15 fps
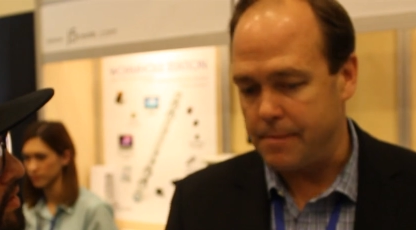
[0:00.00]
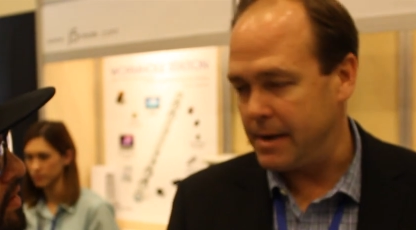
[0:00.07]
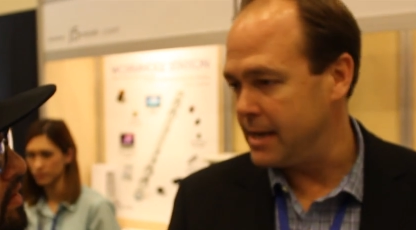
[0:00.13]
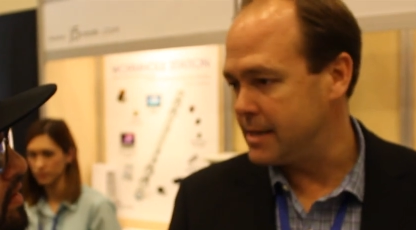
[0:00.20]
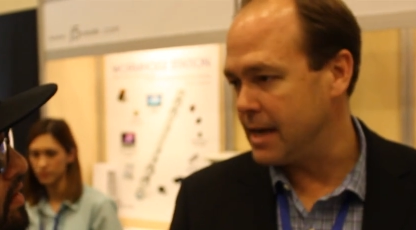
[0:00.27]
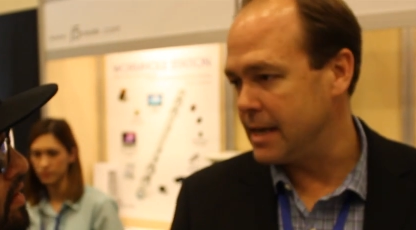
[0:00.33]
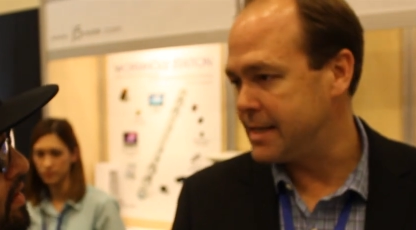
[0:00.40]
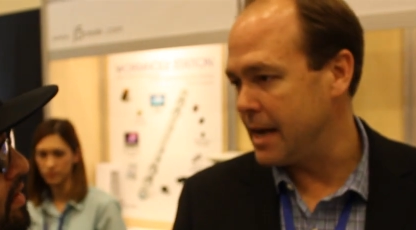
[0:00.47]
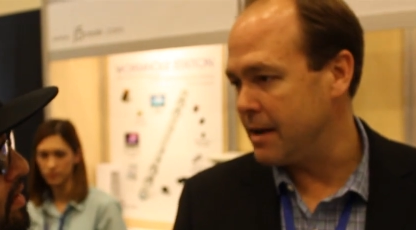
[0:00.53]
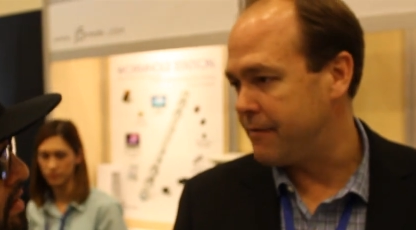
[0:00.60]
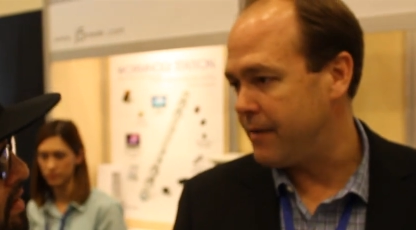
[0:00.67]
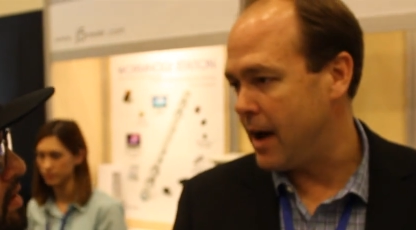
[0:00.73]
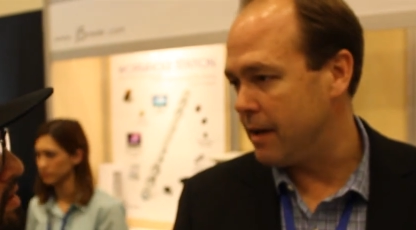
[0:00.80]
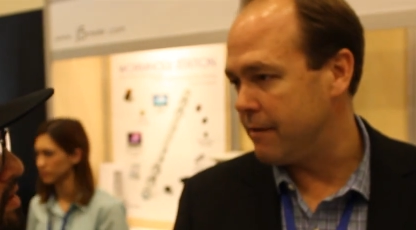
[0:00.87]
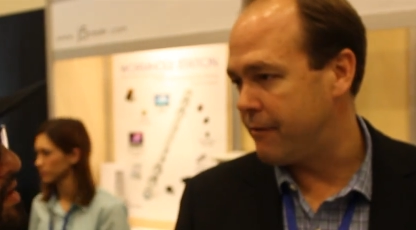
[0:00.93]
Speaker 1: any size data
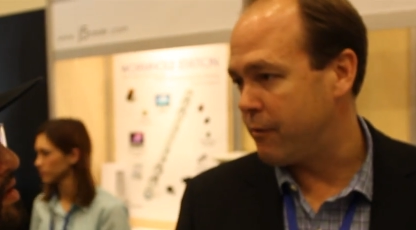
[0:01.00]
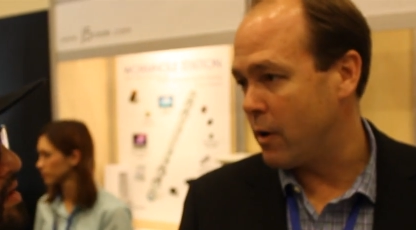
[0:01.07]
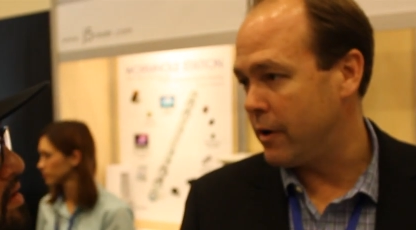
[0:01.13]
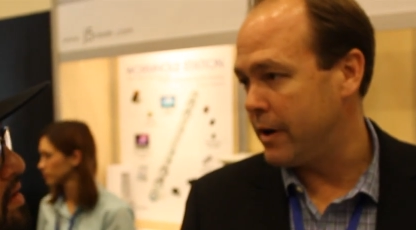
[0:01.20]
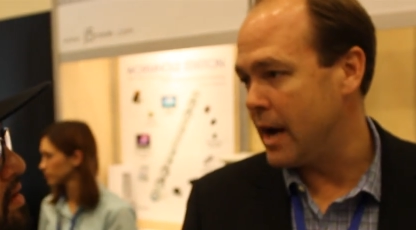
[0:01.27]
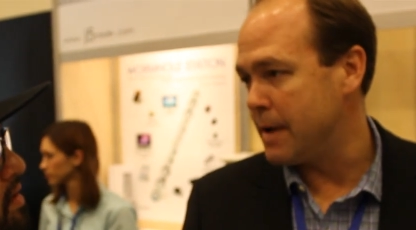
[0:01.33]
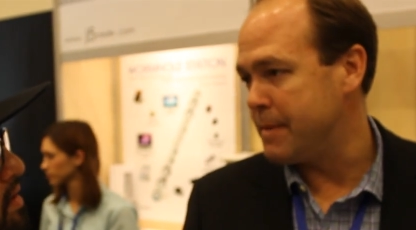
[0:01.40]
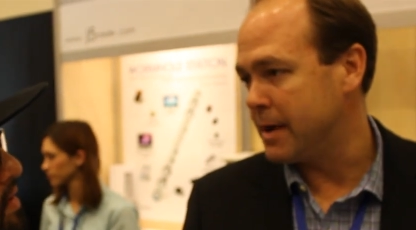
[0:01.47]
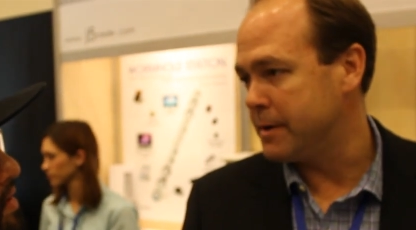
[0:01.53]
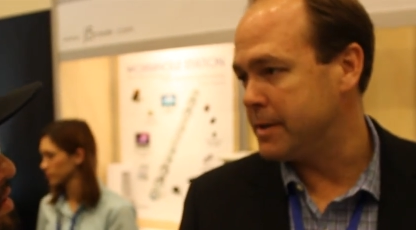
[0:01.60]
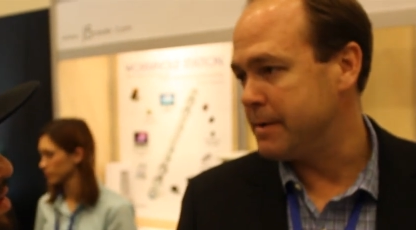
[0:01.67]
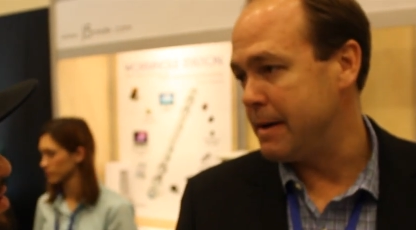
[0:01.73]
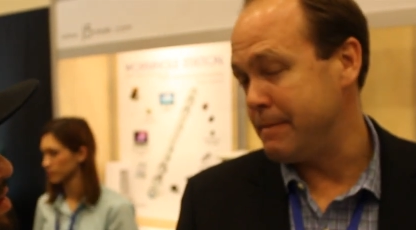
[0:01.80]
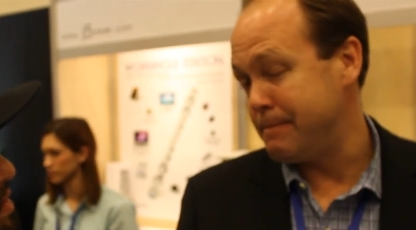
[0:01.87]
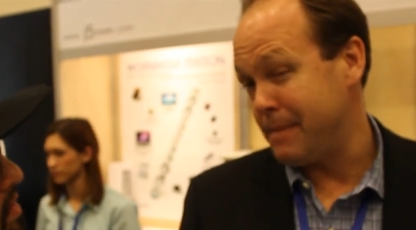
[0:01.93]
file at 480 megabytes.
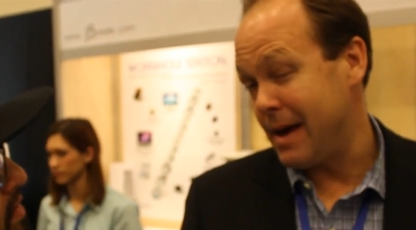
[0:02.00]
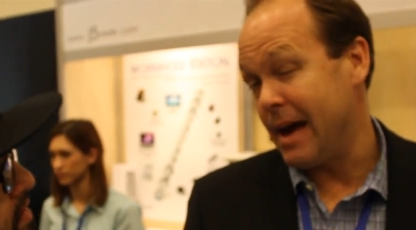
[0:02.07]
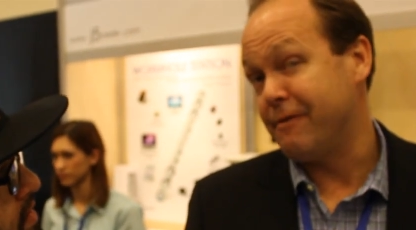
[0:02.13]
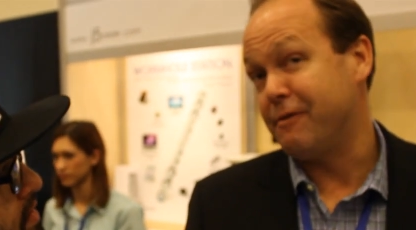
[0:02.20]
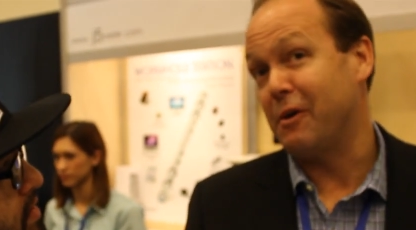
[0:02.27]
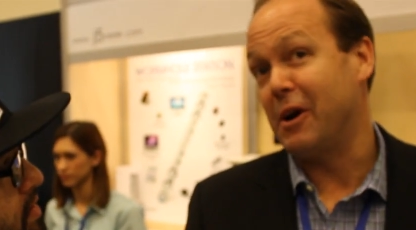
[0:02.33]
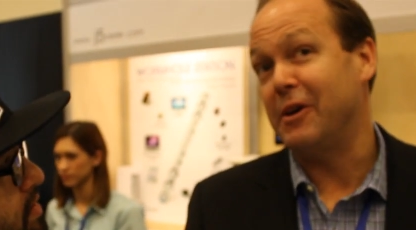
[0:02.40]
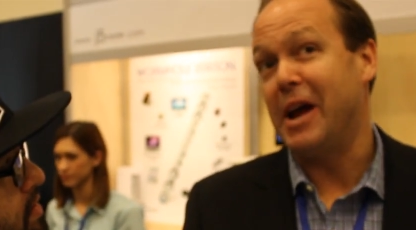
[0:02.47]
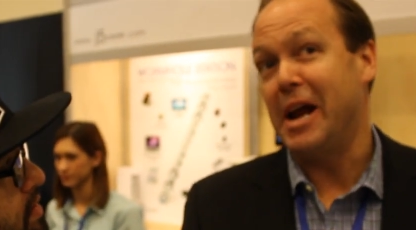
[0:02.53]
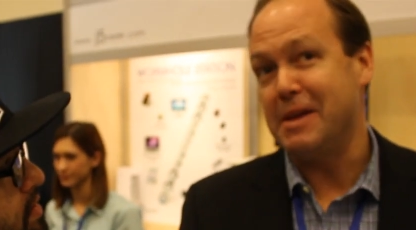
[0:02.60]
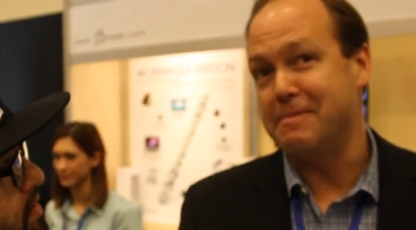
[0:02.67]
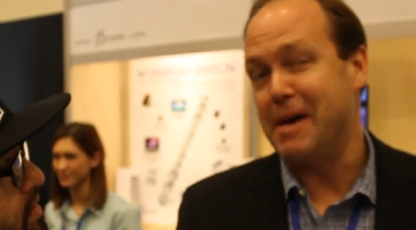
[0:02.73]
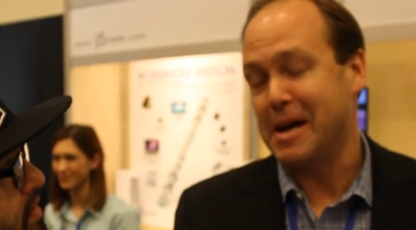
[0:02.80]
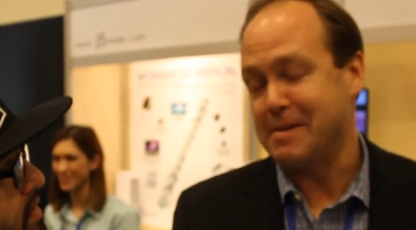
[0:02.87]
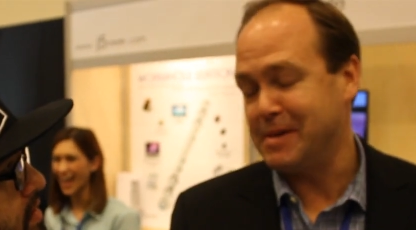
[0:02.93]
480
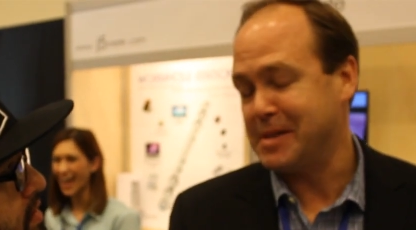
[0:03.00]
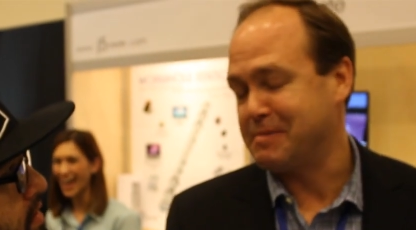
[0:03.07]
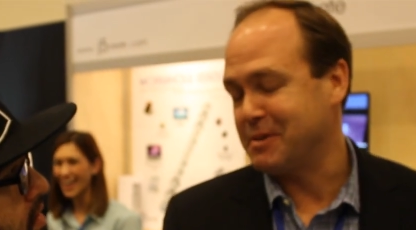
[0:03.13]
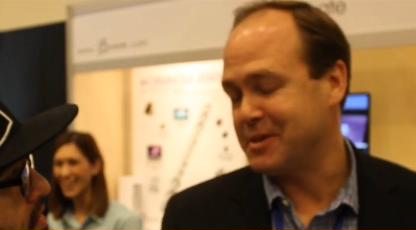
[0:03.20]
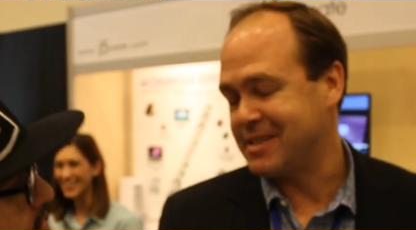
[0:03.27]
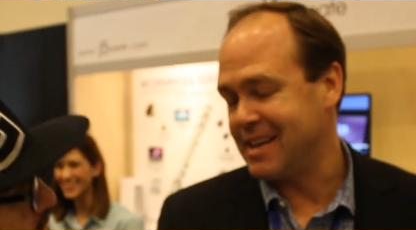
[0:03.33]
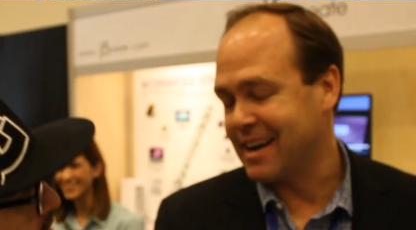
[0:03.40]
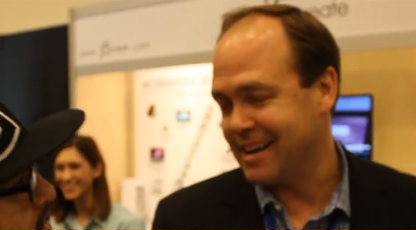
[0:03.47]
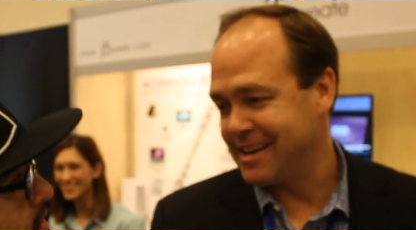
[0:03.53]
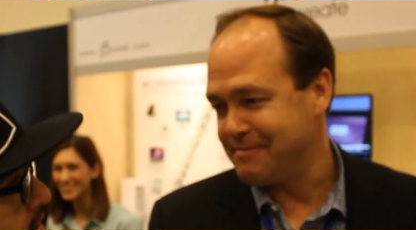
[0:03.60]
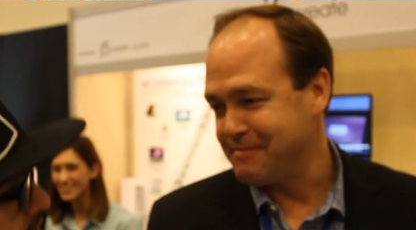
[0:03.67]
megabits per second.